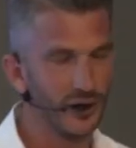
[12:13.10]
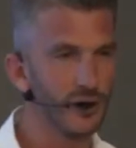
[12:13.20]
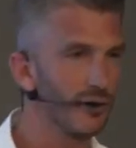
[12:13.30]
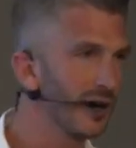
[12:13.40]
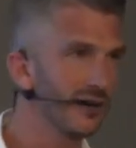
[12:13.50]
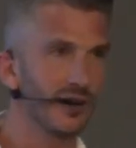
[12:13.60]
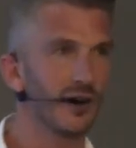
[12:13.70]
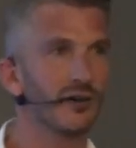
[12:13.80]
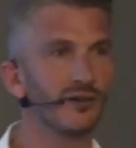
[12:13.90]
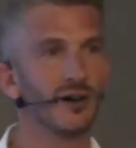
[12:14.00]
a curator
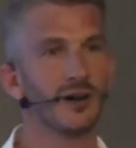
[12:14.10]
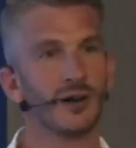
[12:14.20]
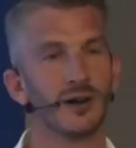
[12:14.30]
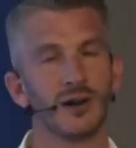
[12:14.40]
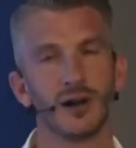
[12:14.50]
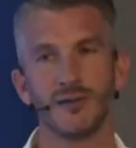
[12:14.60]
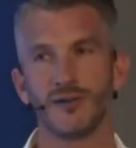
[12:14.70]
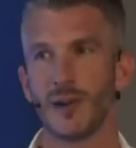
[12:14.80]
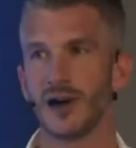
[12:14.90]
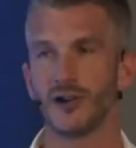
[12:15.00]
of
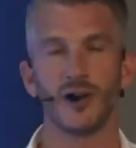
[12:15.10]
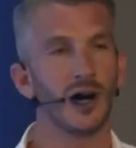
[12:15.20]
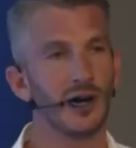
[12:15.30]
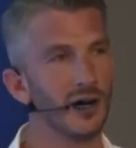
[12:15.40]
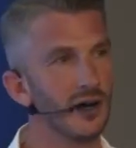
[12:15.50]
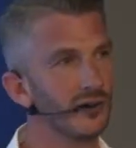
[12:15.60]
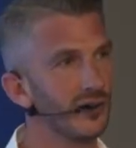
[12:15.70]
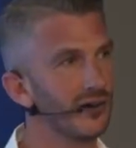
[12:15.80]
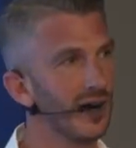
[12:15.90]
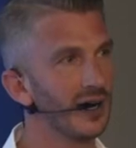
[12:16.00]
information that I learn, as I
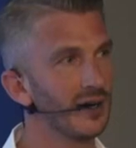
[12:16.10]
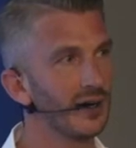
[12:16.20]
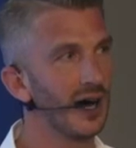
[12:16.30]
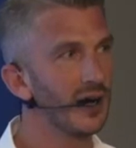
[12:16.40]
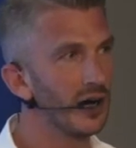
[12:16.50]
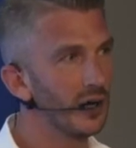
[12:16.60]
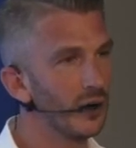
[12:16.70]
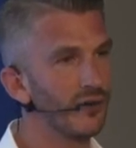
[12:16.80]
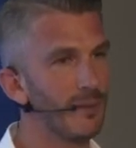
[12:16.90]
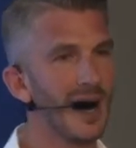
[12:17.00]
say, and I
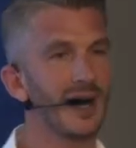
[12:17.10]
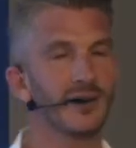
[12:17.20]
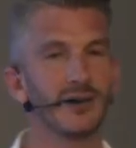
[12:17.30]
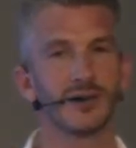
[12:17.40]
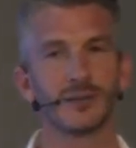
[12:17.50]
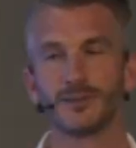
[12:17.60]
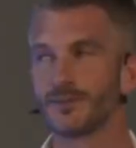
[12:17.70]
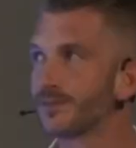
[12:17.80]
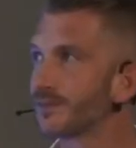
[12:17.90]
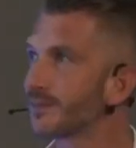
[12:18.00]
look for patterns.
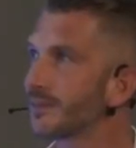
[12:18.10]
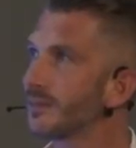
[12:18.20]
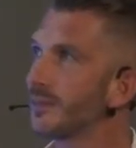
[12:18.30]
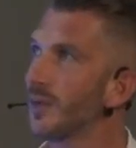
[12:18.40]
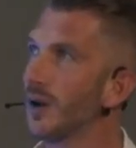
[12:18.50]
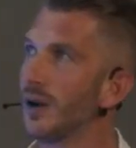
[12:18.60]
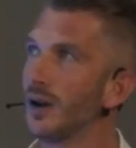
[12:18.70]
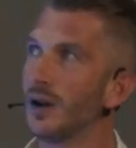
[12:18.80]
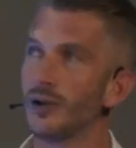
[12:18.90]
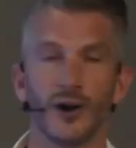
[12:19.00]

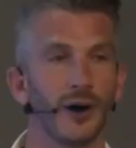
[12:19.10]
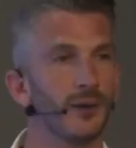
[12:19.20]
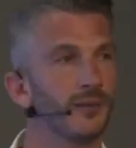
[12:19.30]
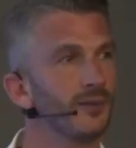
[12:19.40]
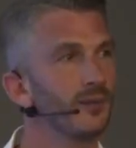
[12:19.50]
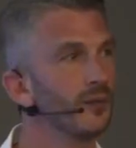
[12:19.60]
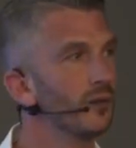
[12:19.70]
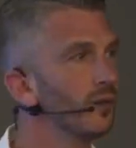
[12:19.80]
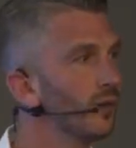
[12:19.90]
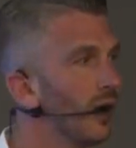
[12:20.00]
So,
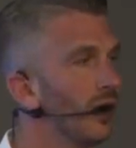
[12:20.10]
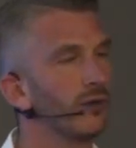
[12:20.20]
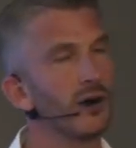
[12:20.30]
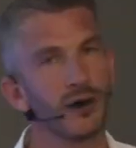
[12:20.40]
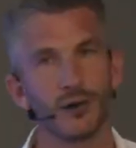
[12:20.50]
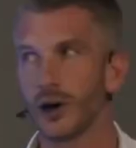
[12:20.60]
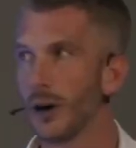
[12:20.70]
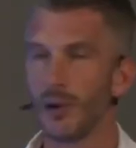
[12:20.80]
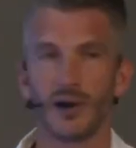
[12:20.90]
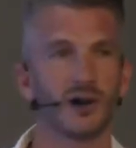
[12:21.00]
I'll run through a
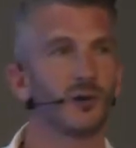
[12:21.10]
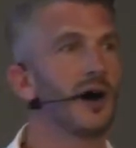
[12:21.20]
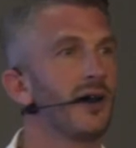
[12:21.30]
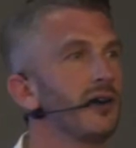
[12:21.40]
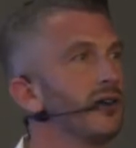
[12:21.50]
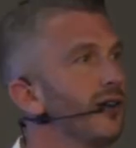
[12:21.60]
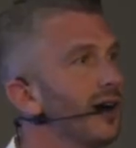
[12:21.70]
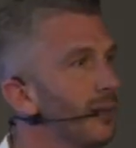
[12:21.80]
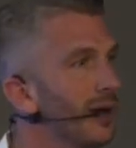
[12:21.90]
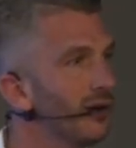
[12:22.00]
couple of these, but I think you should
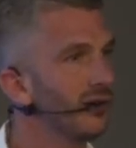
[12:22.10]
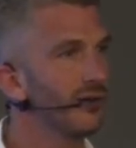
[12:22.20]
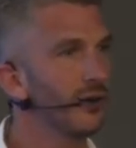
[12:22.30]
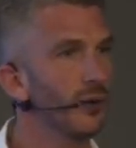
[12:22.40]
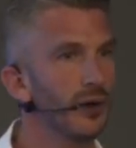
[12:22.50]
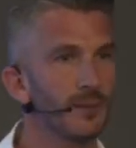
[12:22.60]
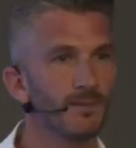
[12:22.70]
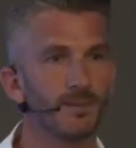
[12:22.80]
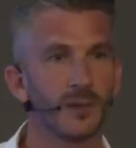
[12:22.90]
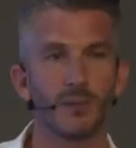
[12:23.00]
take pictures if you want to
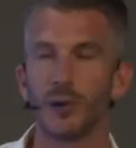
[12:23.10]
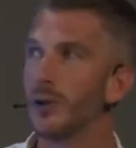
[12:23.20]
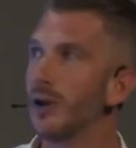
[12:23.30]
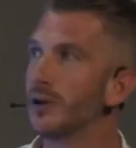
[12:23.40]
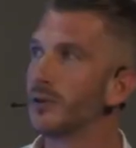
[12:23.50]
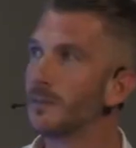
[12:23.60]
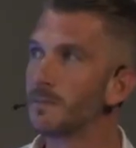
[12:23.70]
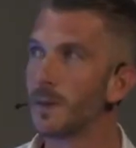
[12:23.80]
implement these.